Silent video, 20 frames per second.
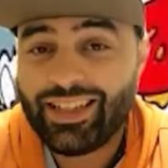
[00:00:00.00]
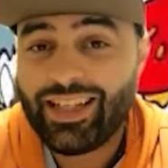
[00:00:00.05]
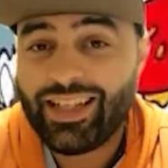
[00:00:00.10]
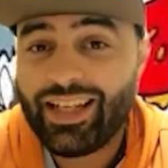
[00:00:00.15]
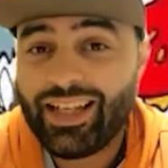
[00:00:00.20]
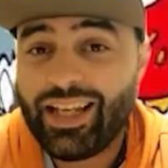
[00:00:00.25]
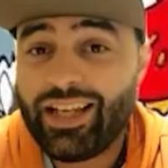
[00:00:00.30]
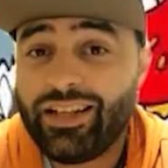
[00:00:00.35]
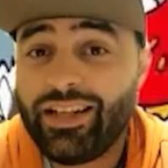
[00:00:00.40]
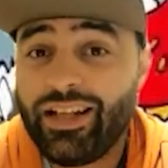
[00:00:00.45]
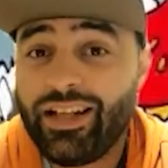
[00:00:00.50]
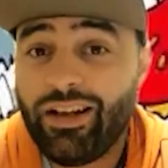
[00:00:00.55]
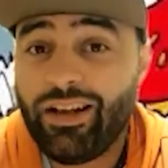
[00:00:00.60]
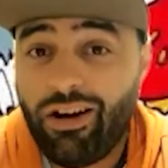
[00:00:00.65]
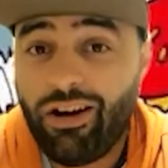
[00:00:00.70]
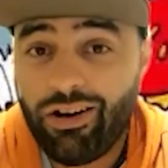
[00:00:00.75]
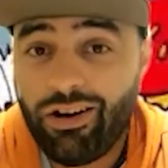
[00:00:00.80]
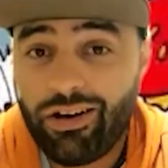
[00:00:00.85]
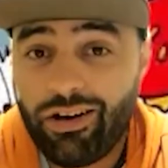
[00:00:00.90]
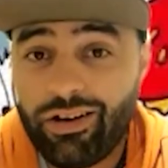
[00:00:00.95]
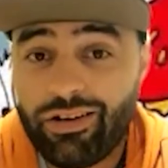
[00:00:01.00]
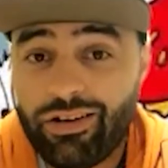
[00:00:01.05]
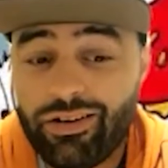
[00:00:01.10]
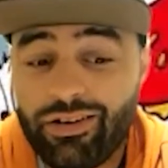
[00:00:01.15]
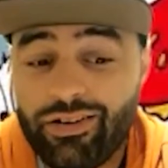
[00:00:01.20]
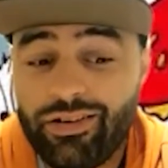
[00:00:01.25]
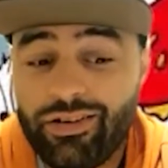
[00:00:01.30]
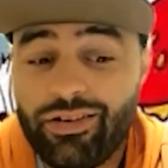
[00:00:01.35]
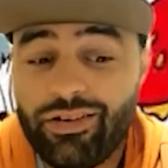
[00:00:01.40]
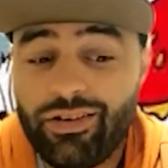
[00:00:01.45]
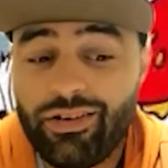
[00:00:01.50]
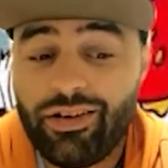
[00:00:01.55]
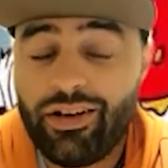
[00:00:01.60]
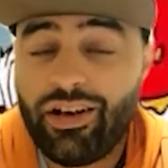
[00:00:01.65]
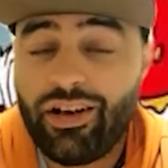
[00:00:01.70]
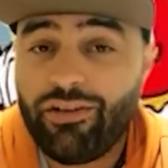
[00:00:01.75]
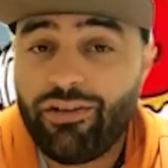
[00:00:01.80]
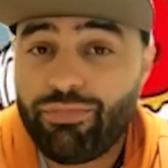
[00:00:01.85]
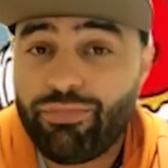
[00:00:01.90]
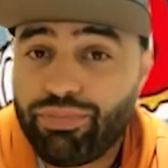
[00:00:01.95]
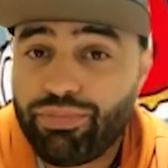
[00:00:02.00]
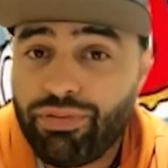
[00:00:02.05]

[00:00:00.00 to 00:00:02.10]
in the art of